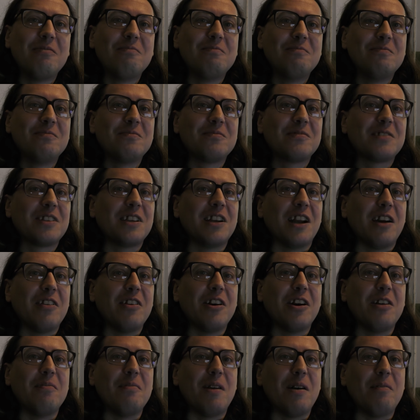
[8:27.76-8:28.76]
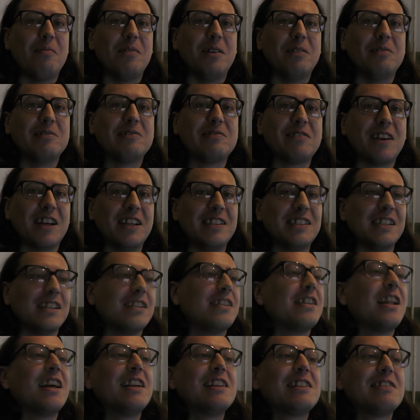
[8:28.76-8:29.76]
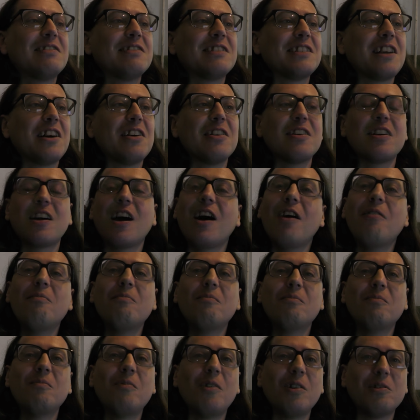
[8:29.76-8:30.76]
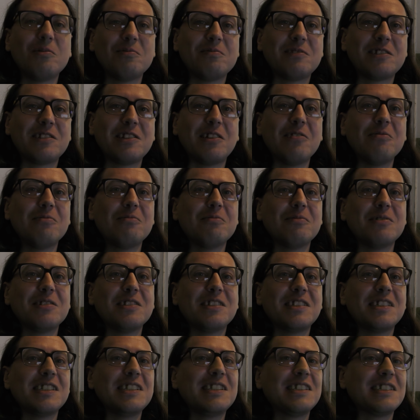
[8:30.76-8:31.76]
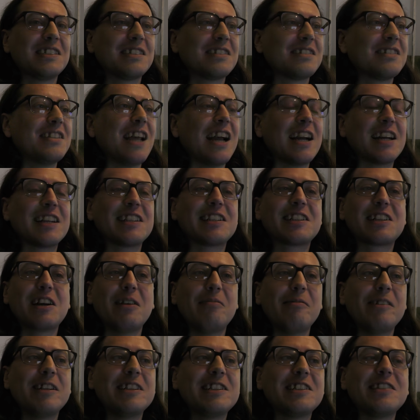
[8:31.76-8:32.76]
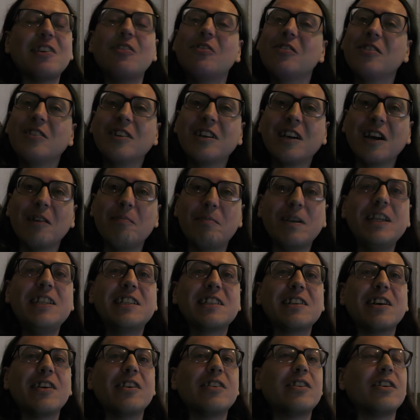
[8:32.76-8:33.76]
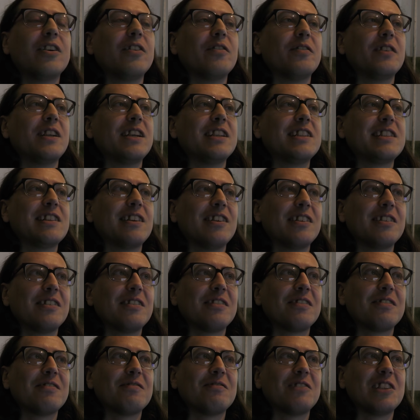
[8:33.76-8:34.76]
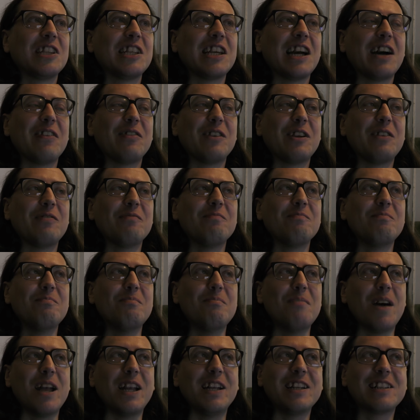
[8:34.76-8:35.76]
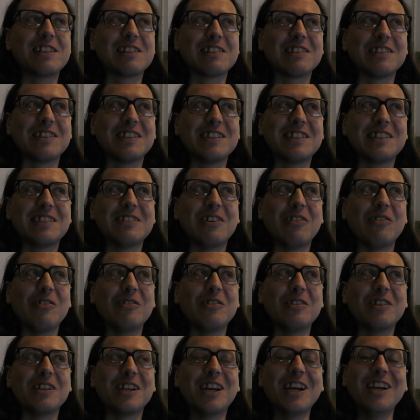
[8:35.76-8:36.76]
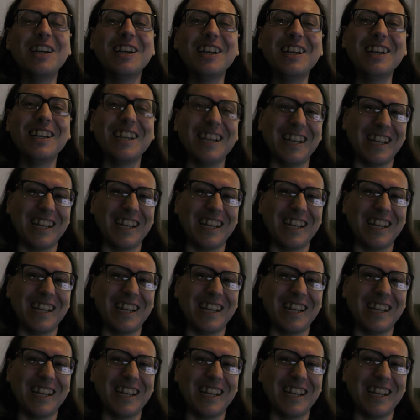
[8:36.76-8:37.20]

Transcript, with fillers: um, you know, her memory was fading. And then she was like, um, what song was this next coming song a B-side of? And it's like, well, you haven't even mentioned the song.